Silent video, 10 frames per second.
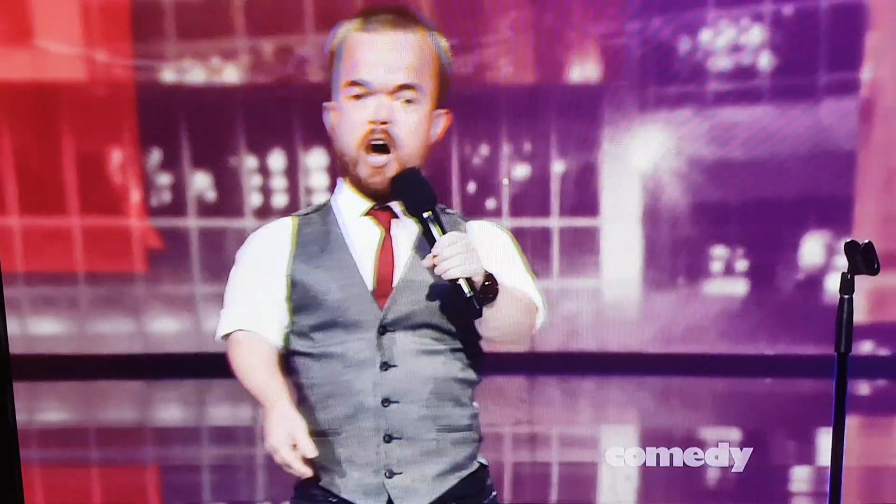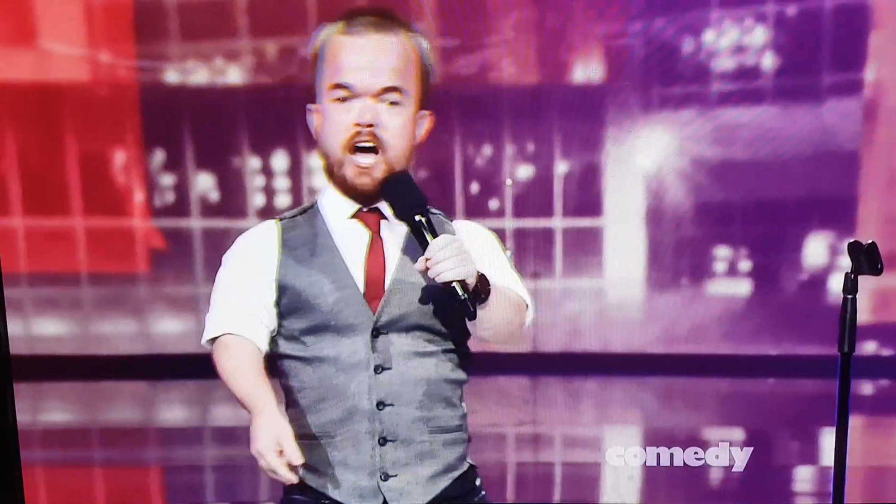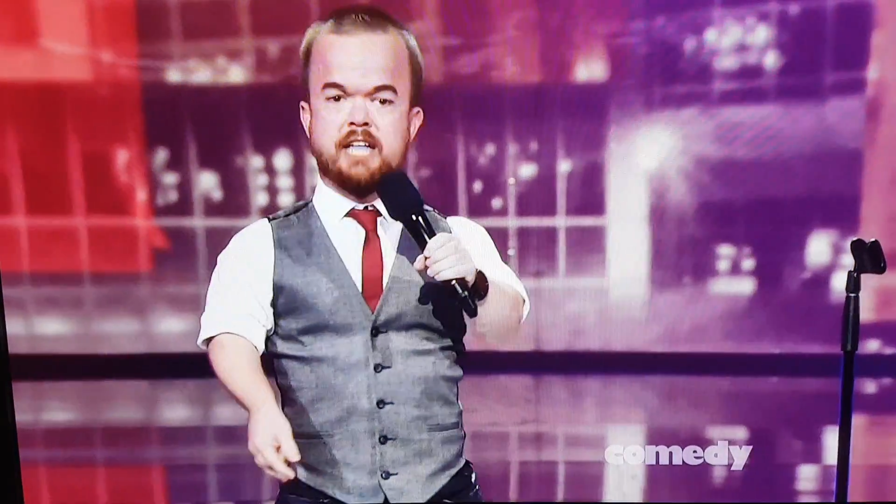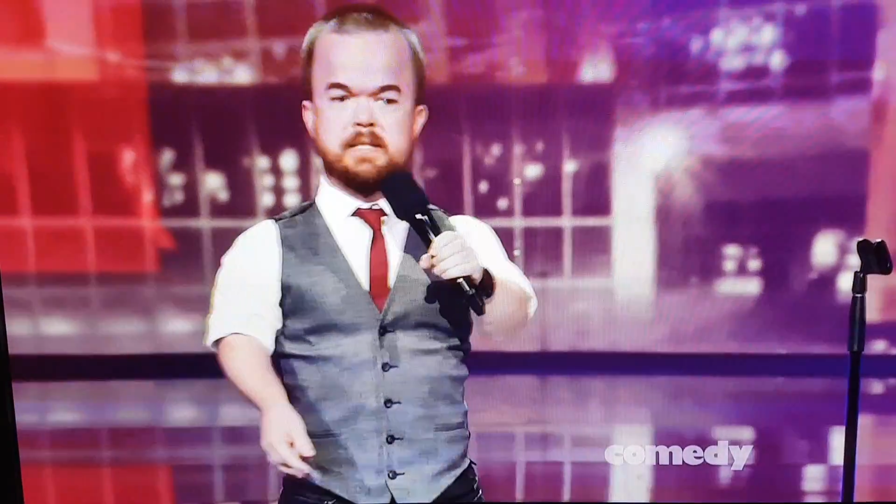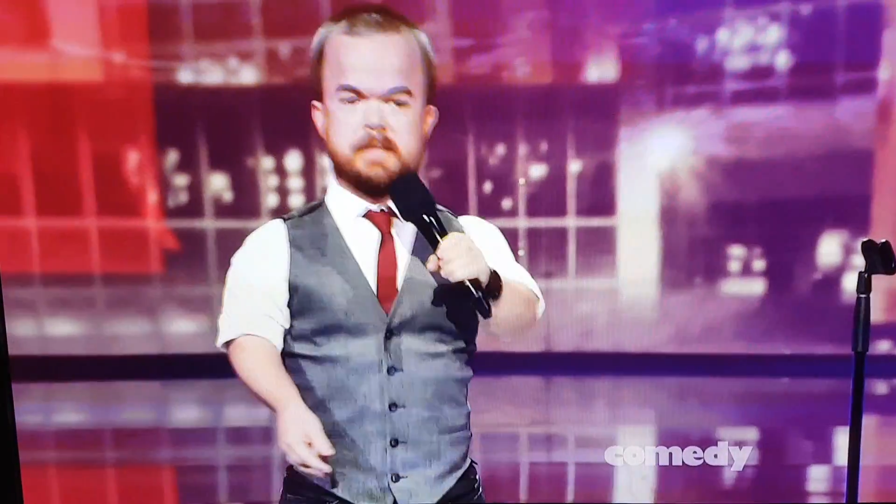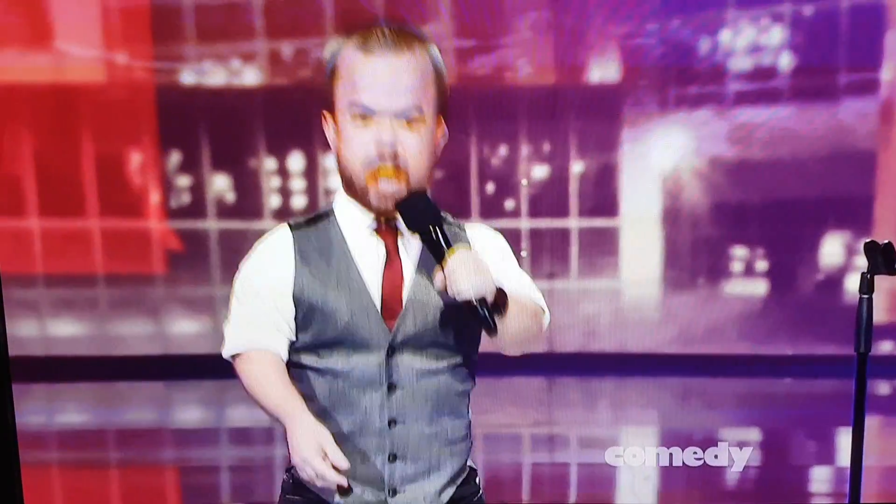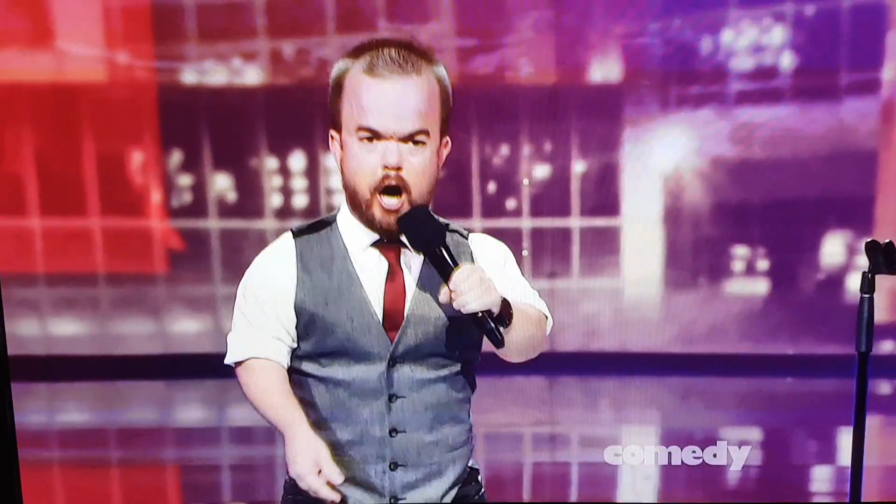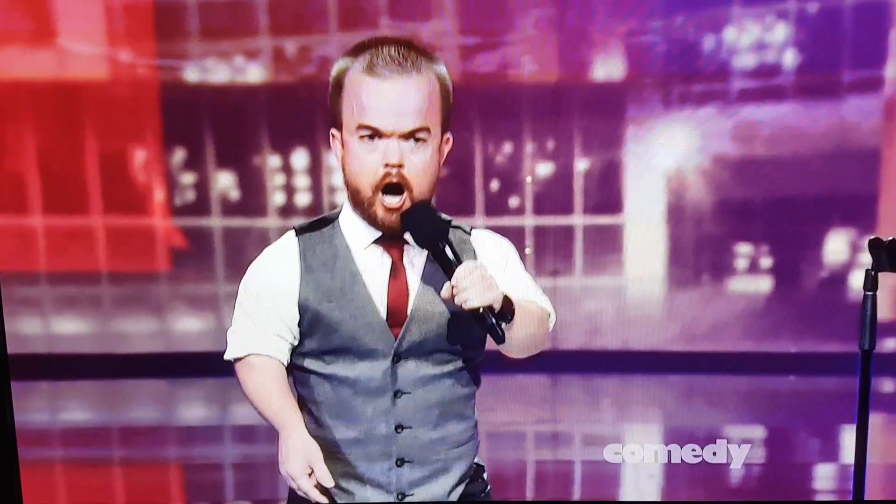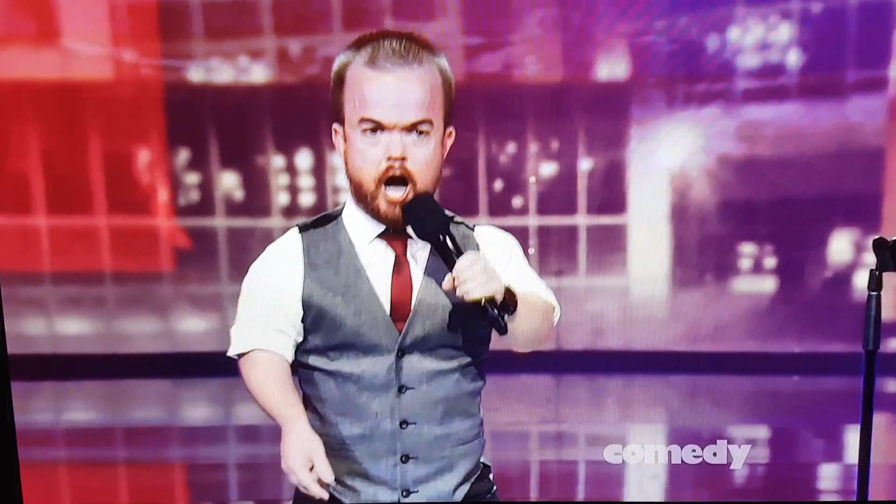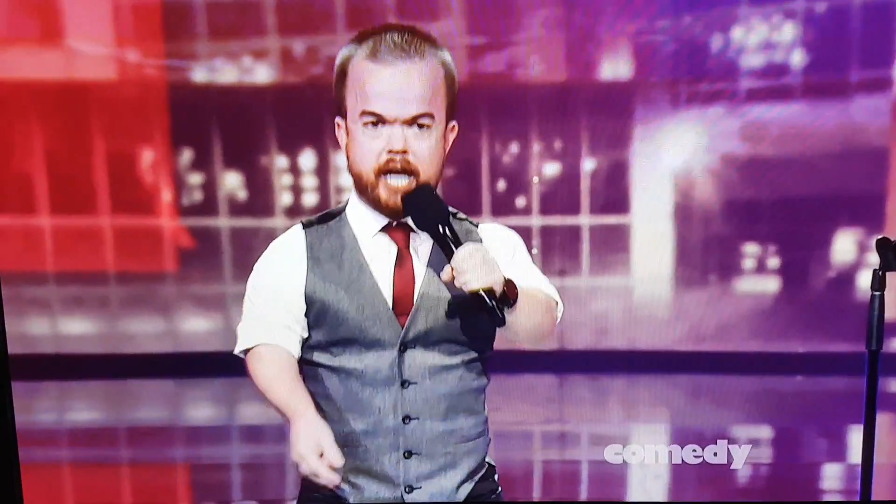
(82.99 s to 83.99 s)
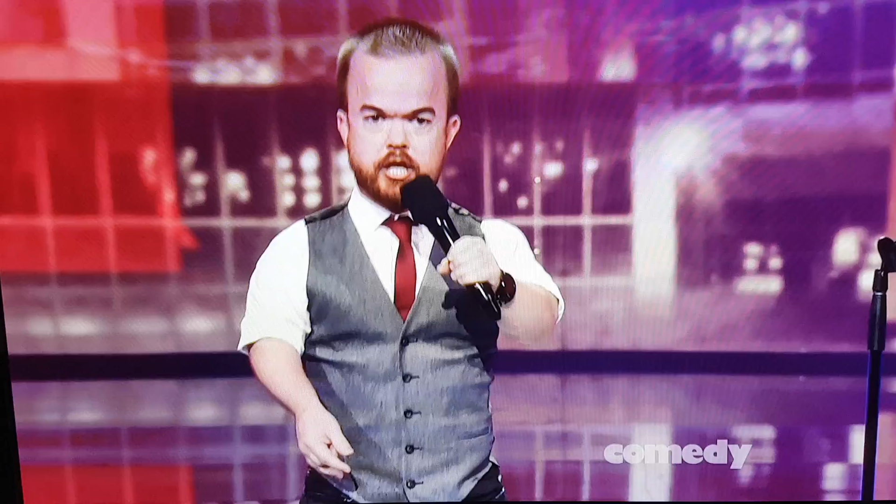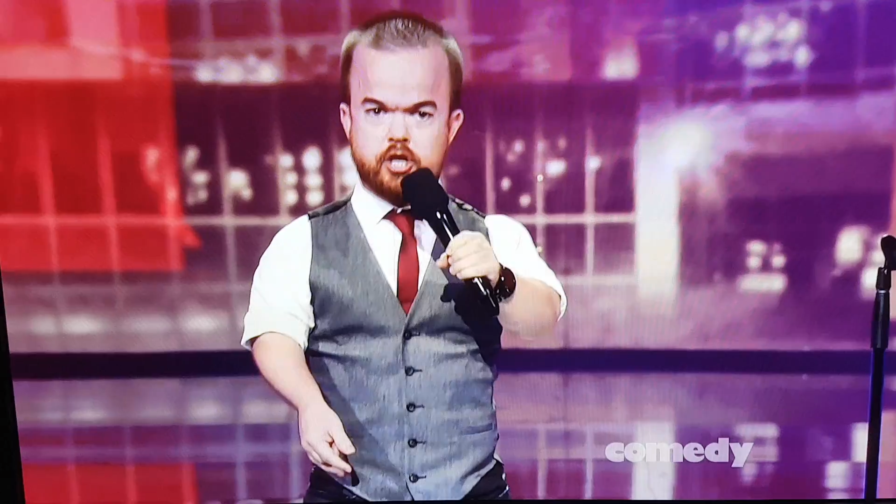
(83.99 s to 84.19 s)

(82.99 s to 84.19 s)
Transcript: I die.